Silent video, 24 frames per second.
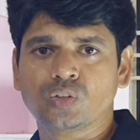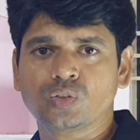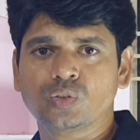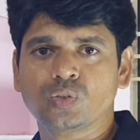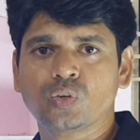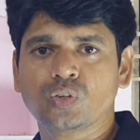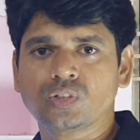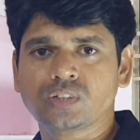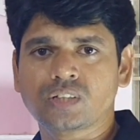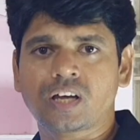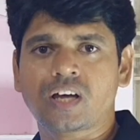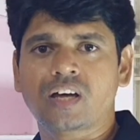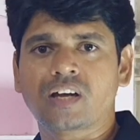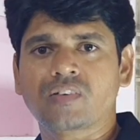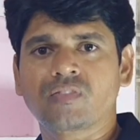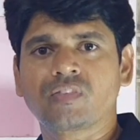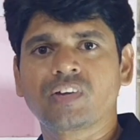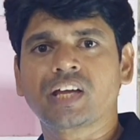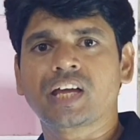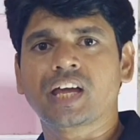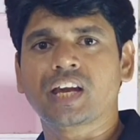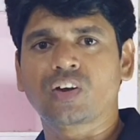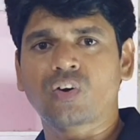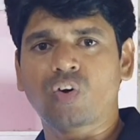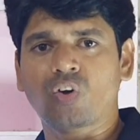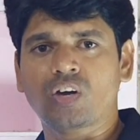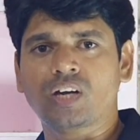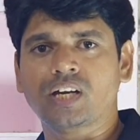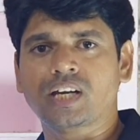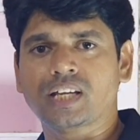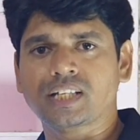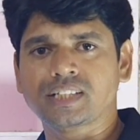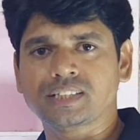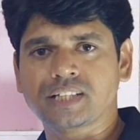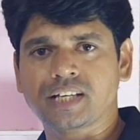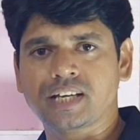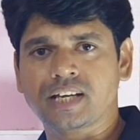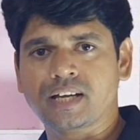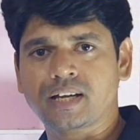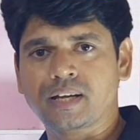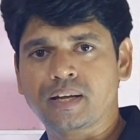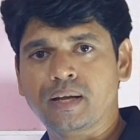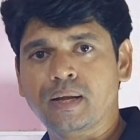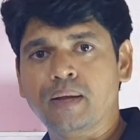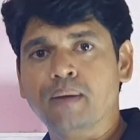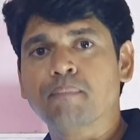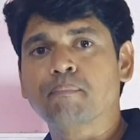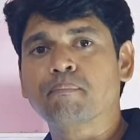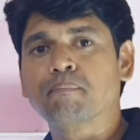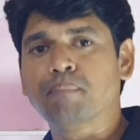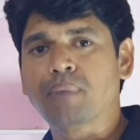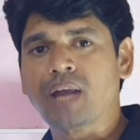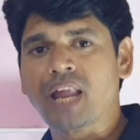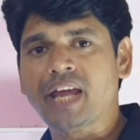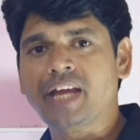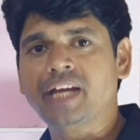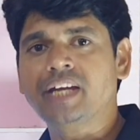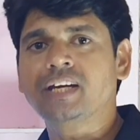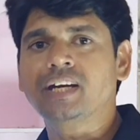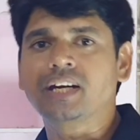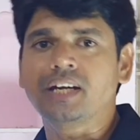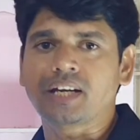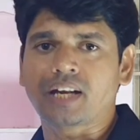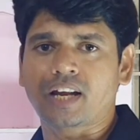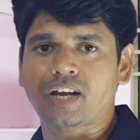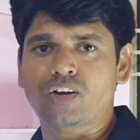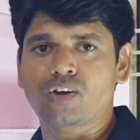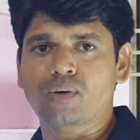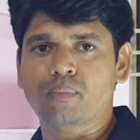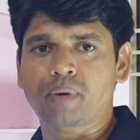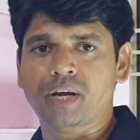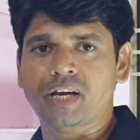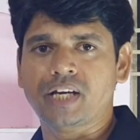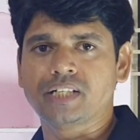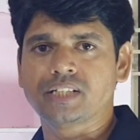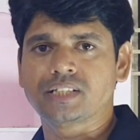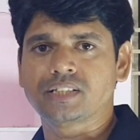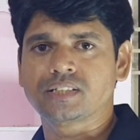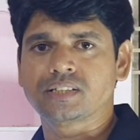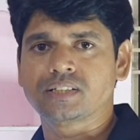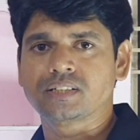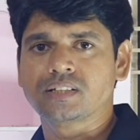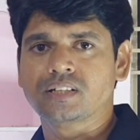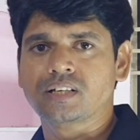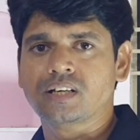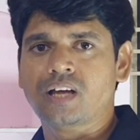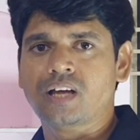those are we can call it as a blind trilobites.